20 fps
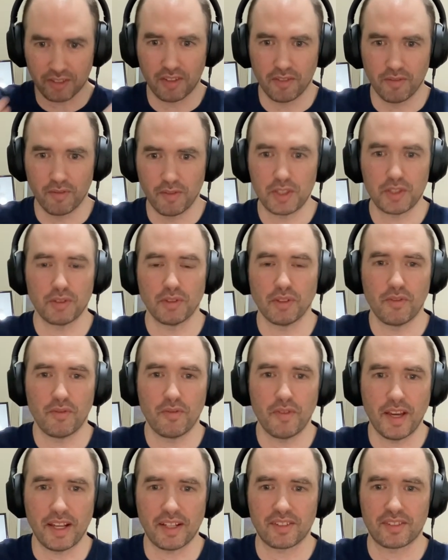the visual
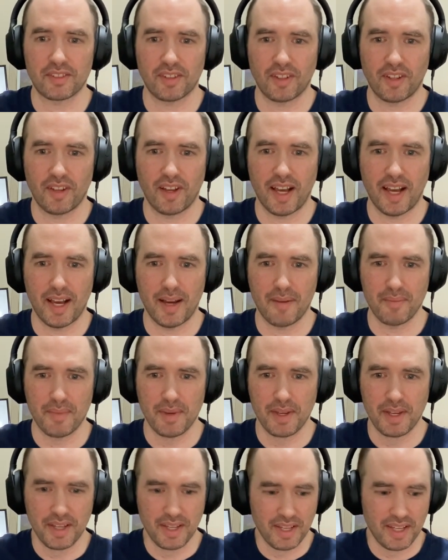effects,
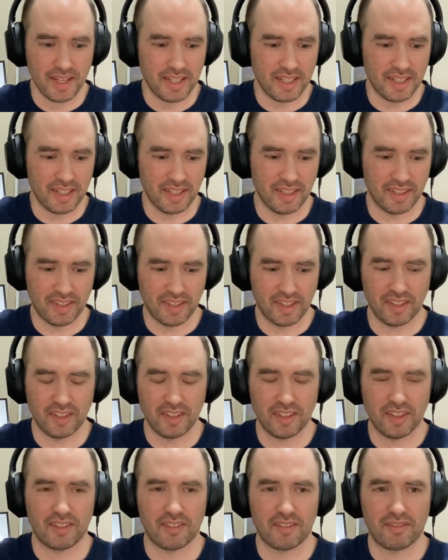
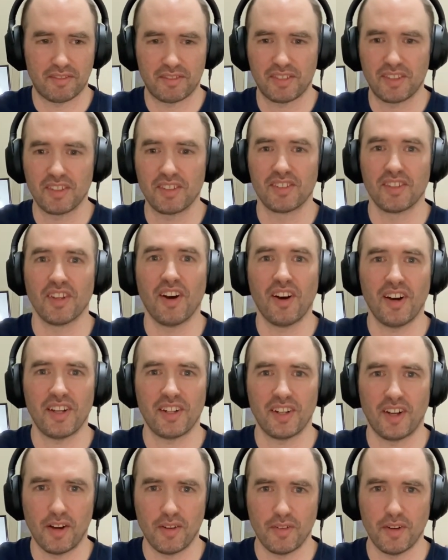the design
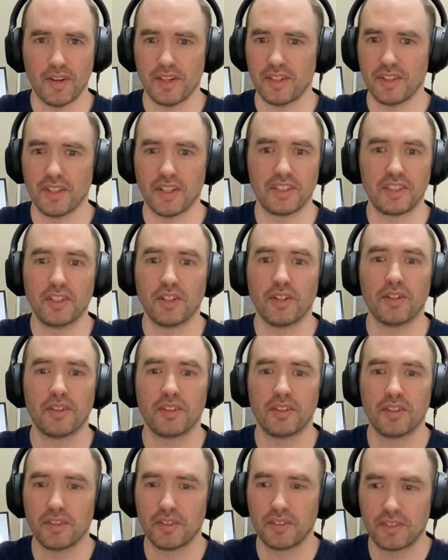of it, like
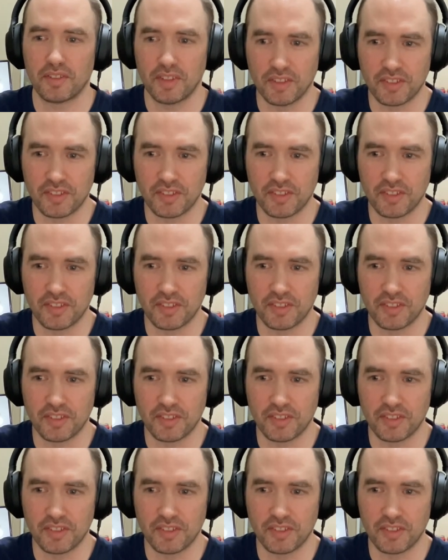the